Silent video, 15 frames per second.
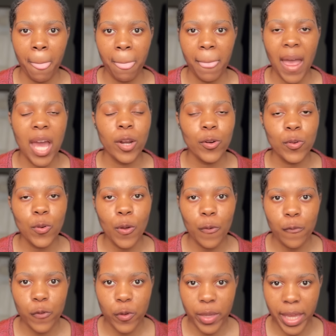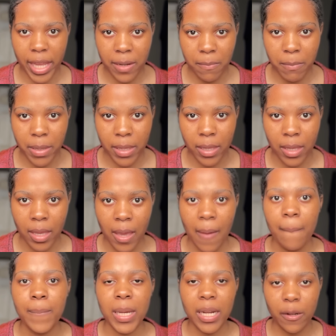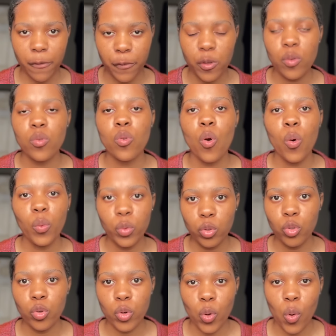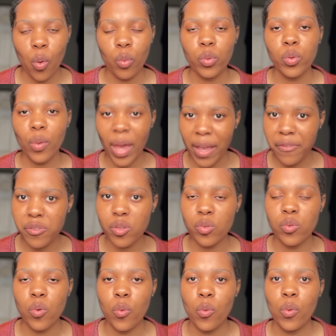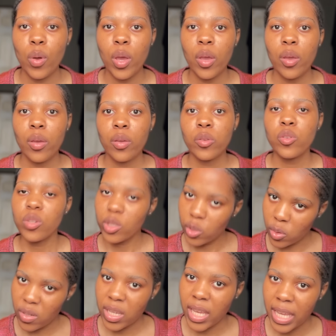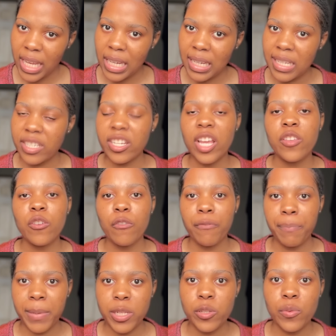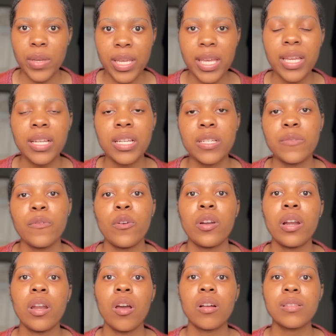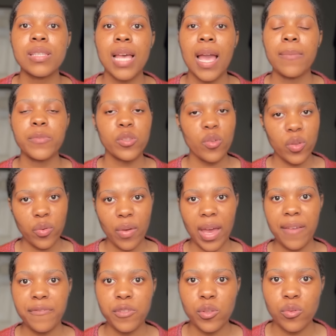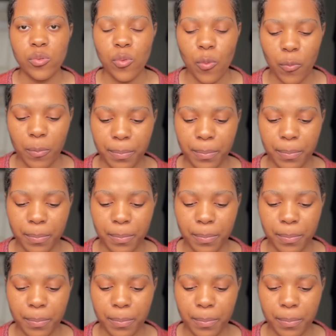I don't know if you get me, but if you know, you know. You have to know. You're doing English and you've been doing English for a long time, so you have to know.